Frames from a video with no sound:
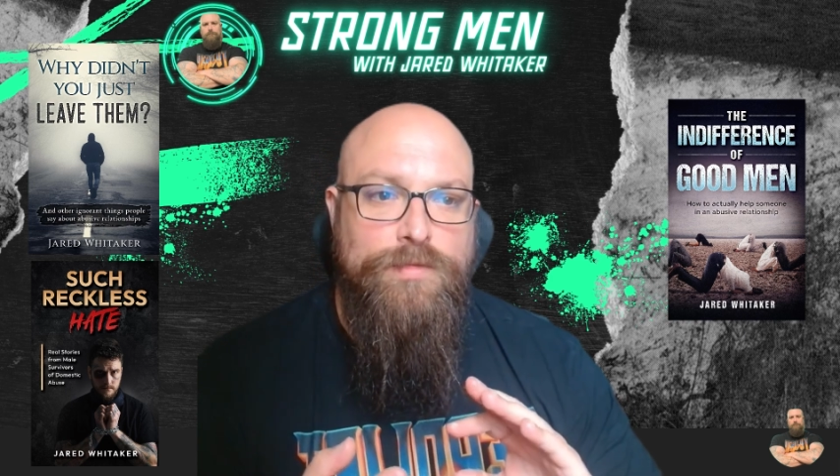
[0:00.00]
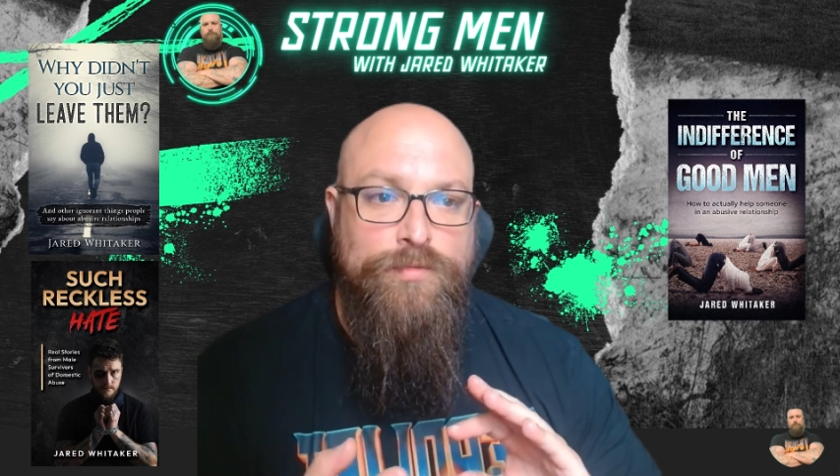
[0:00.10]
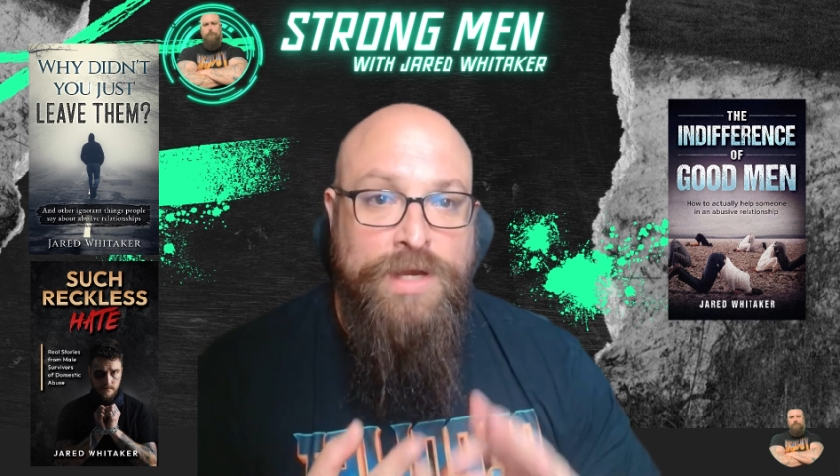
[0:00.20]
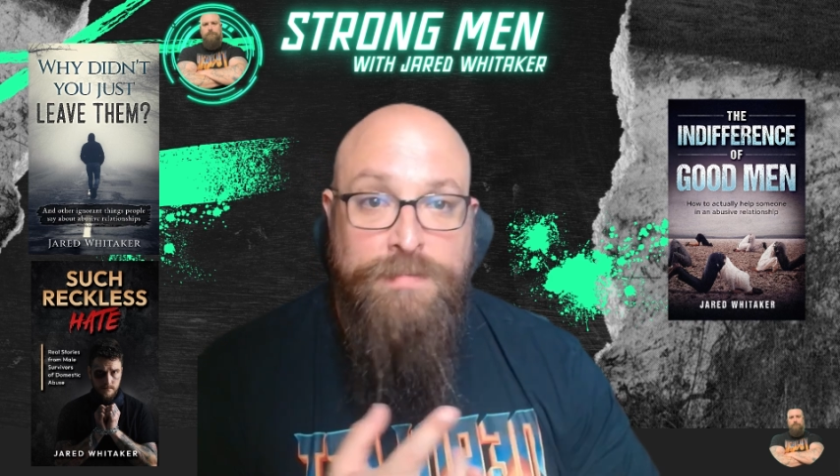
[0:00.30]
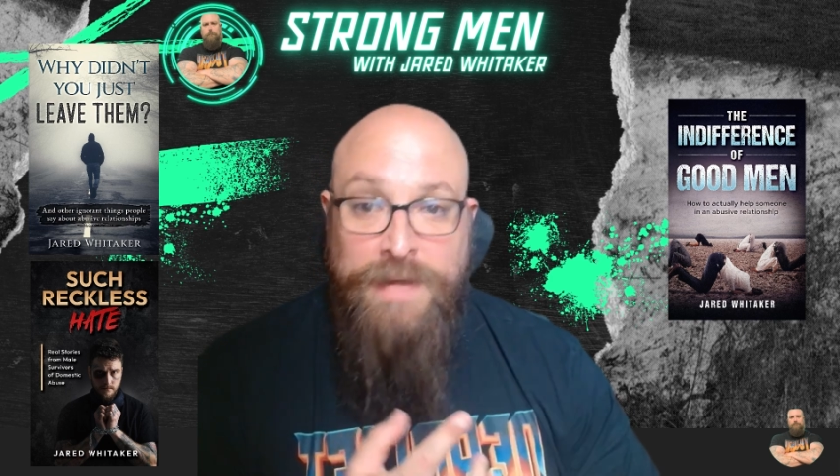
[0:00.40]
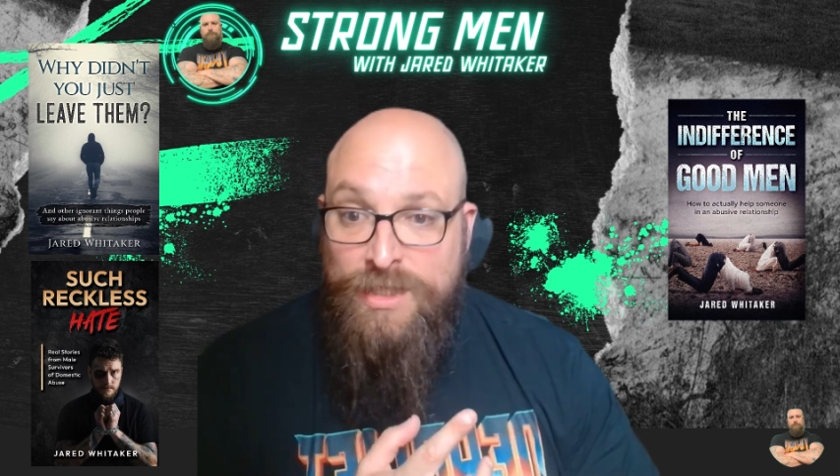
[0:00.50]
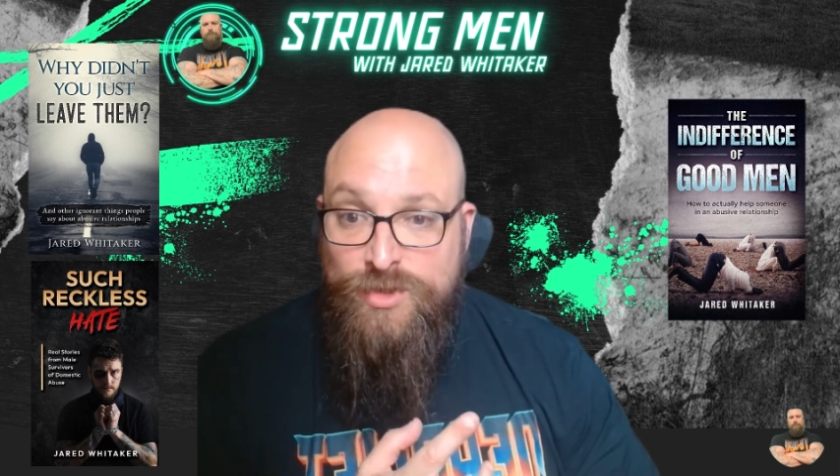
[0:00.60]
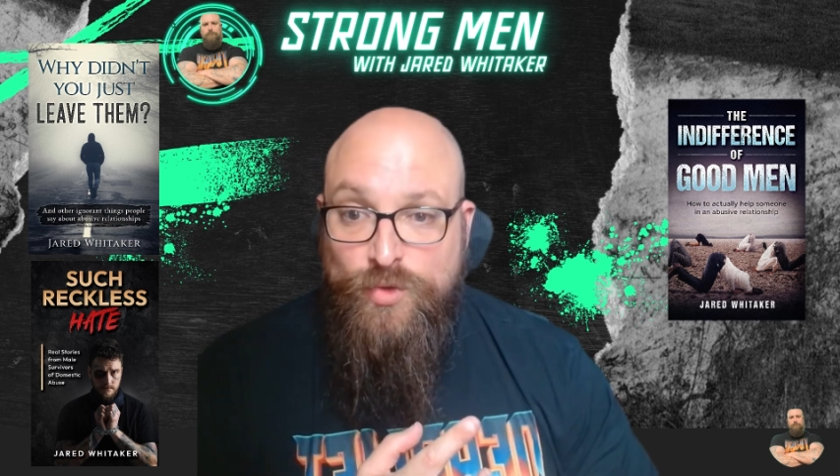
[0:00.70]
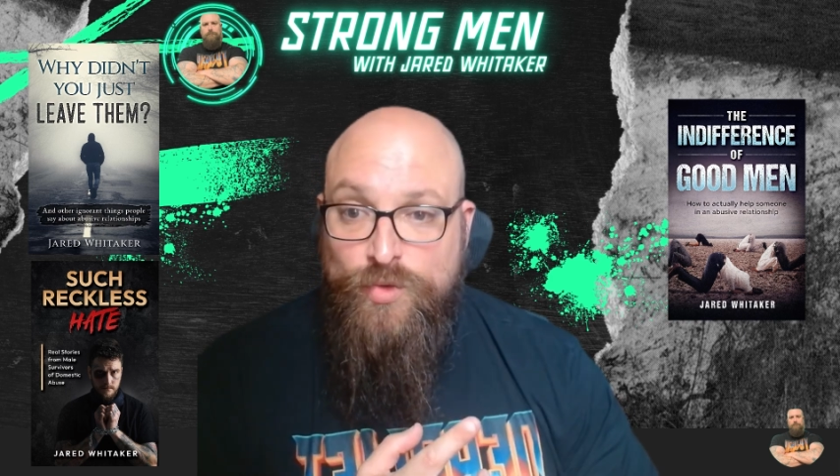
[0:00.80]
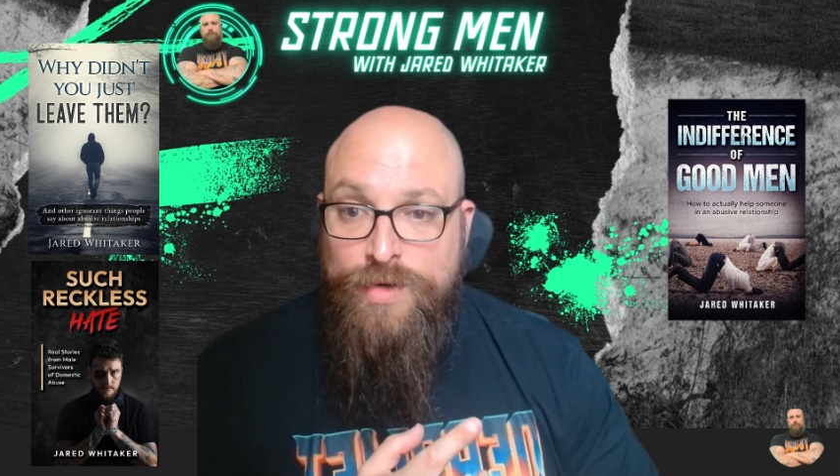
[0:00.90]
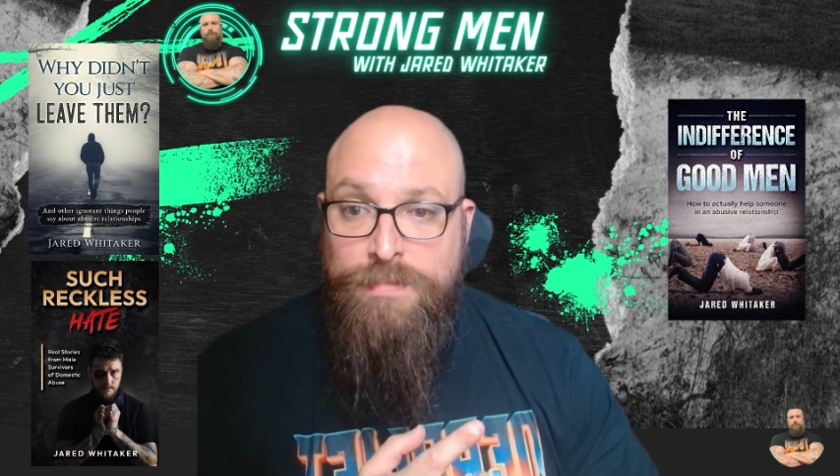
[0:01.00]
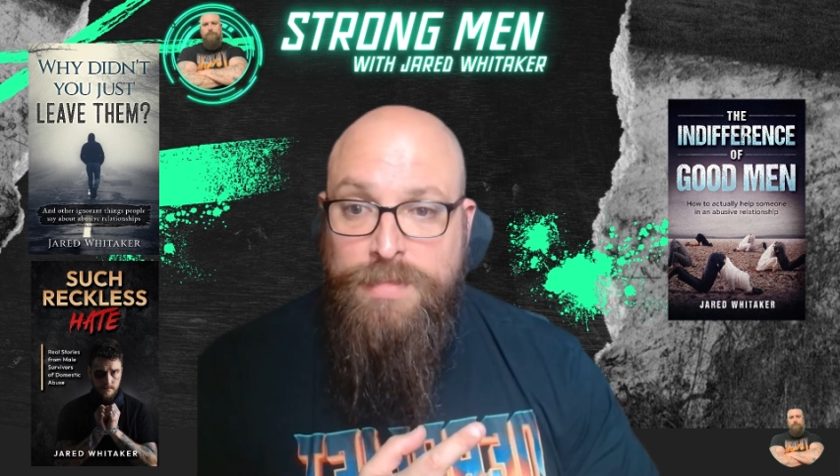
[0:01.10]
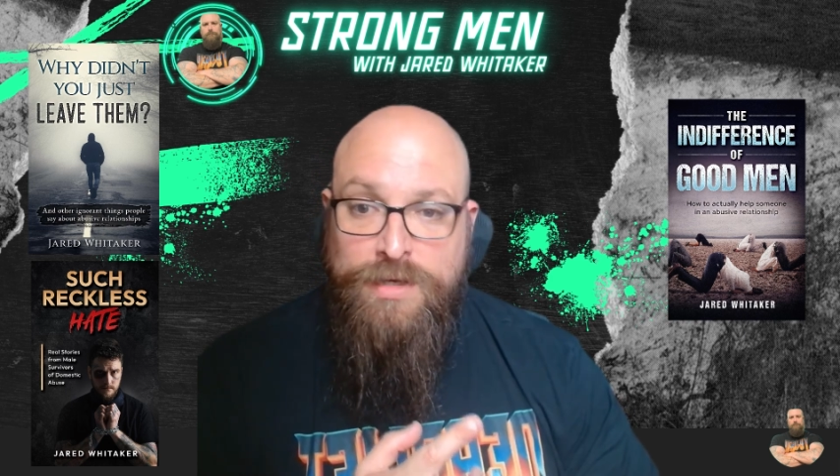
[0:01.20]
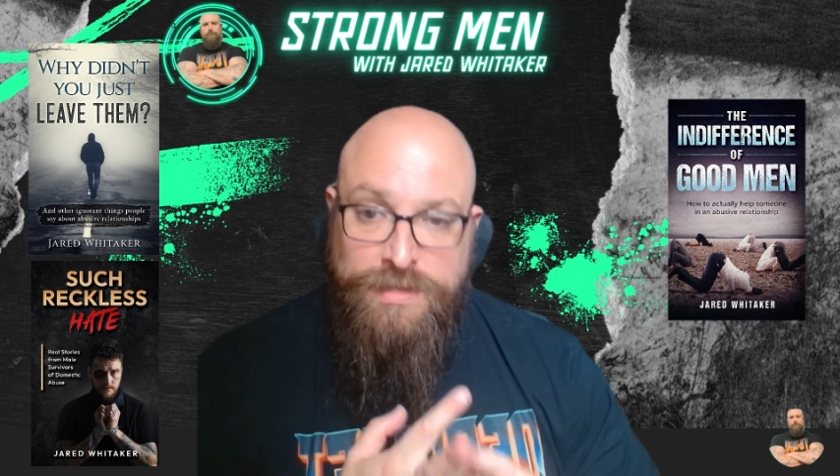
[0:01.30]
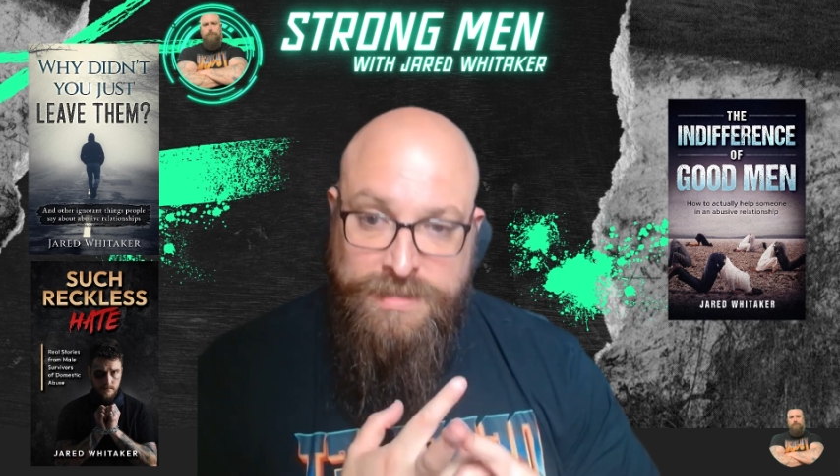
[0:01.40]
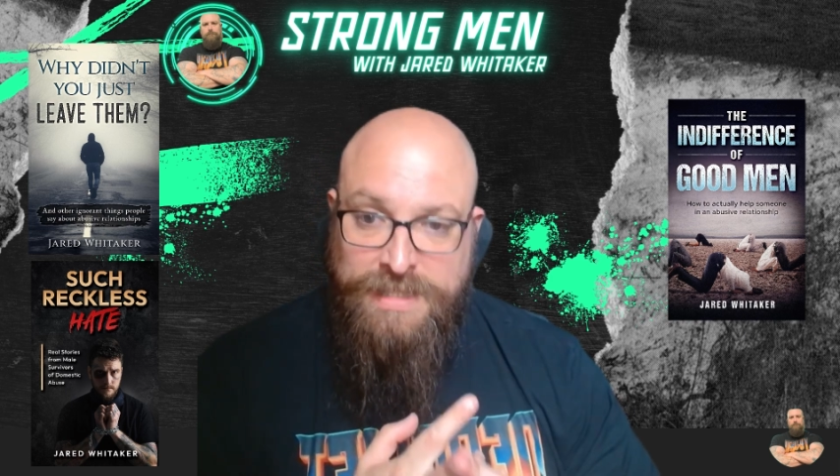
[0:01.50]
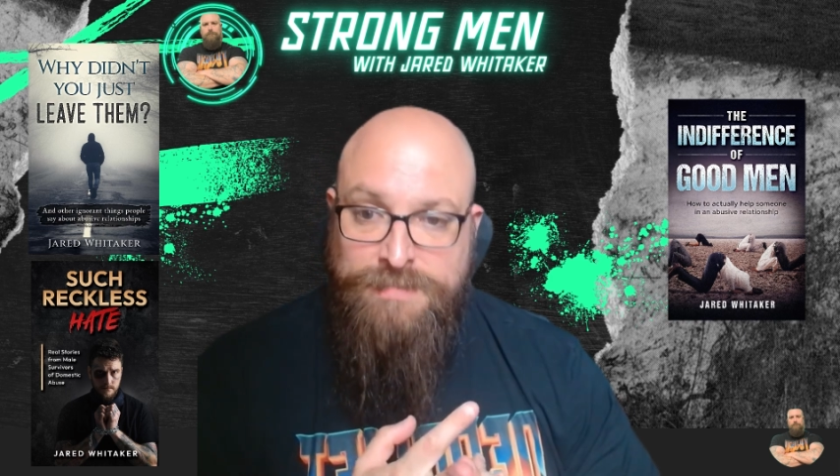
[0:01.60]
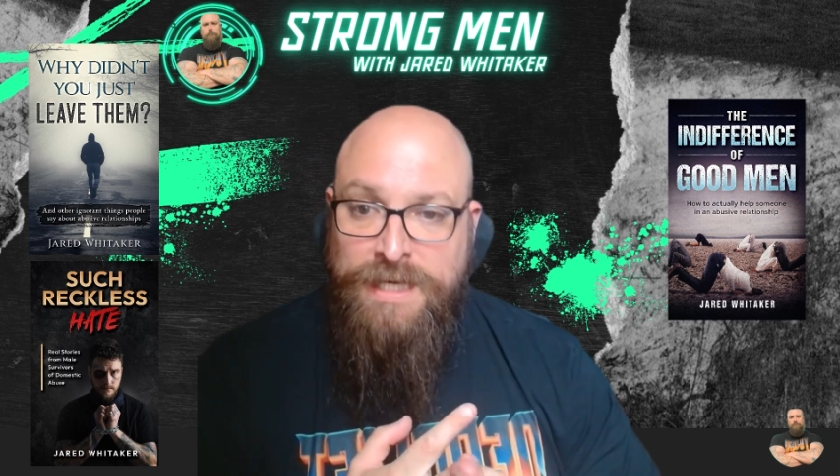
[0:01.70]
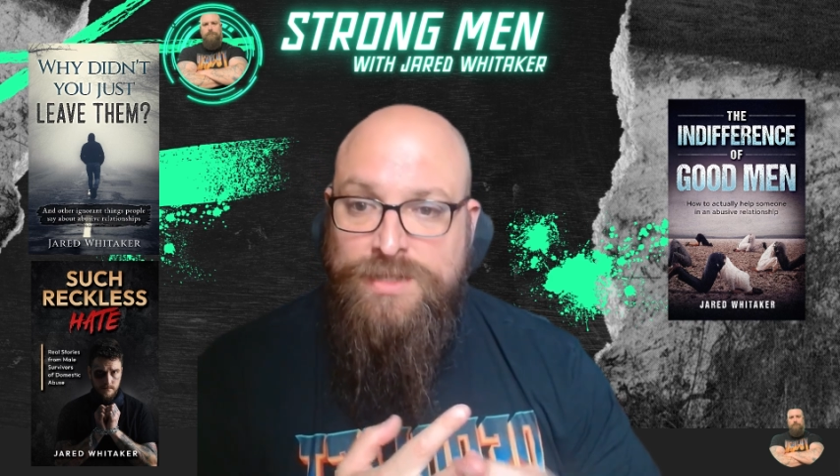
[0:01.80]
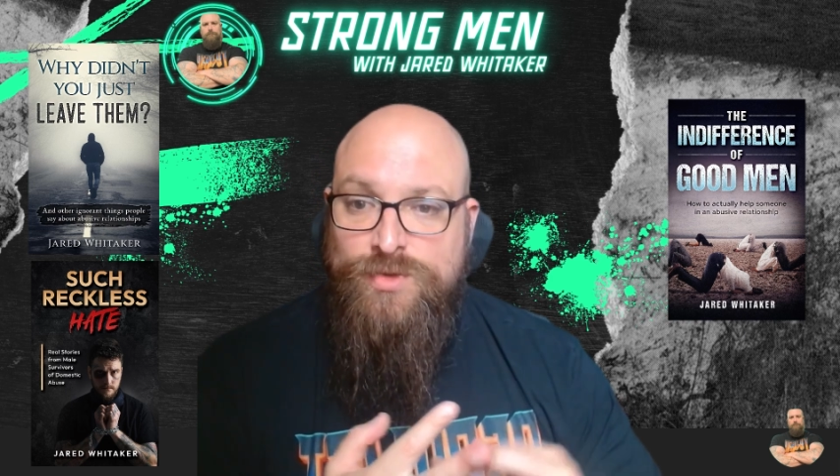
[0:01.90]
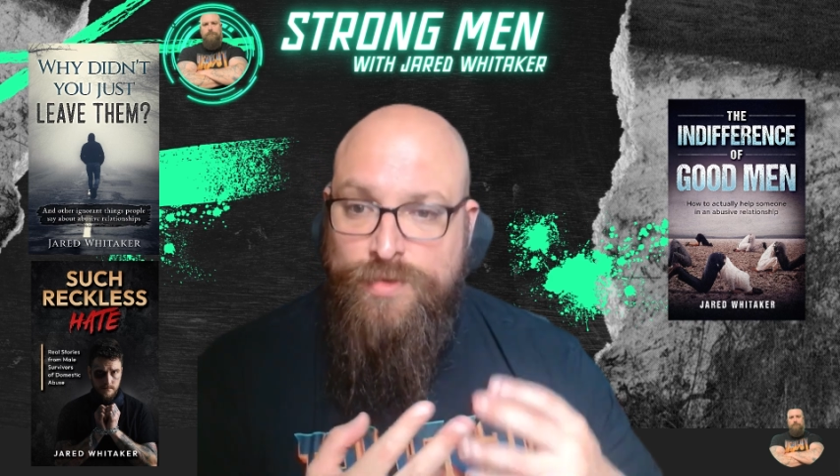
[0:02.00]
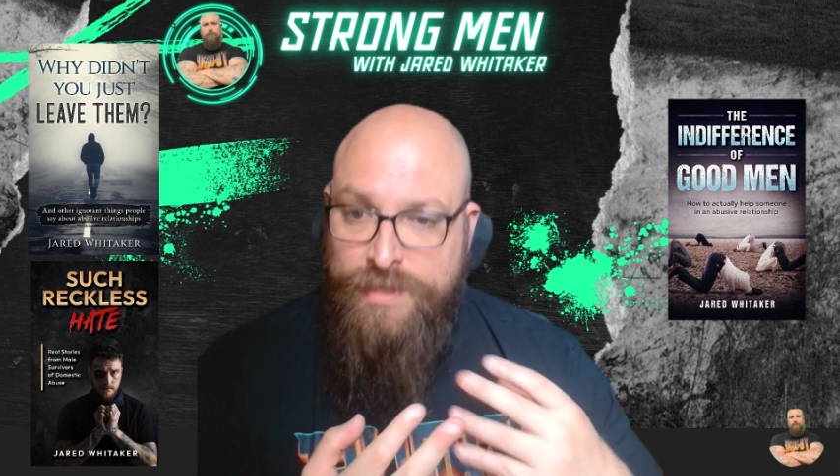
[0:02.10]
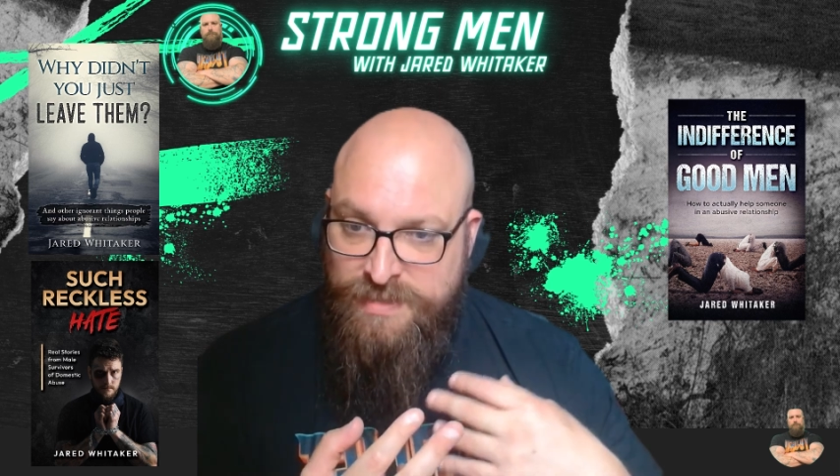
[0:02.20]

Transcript: read my story because that's my story